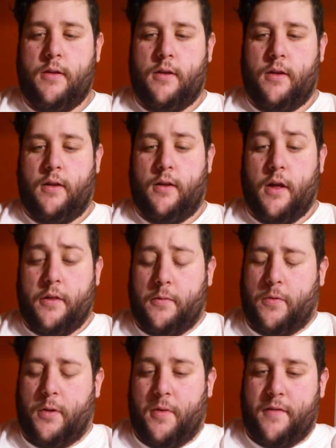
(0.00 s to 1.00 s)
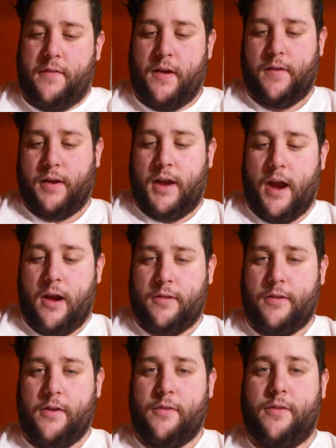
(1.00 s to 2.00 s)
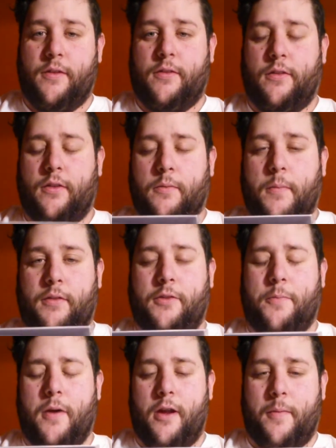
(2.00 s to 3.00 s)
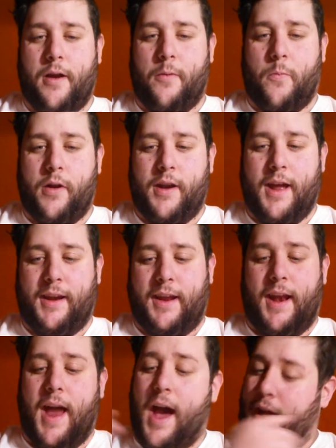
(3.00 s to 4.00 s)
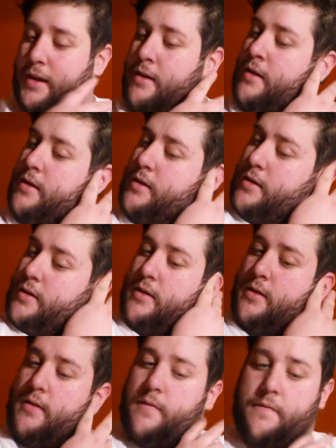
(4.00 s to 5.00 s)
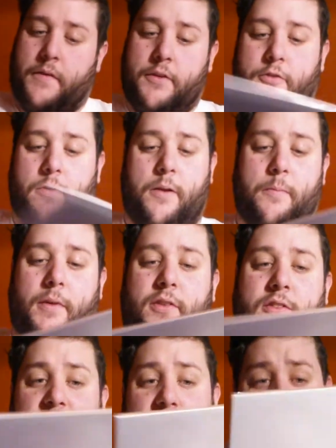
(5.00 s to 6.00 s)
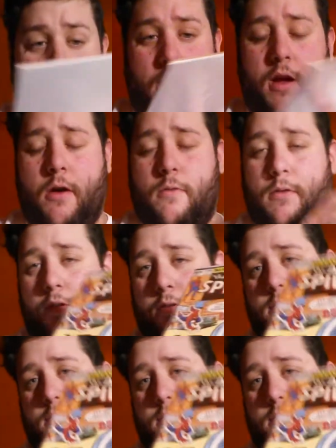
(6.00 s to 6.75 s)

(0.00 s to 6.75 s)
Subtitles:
Another one of my favorite characters. This is Amazing Spider-Man 199, featuring Mysterio.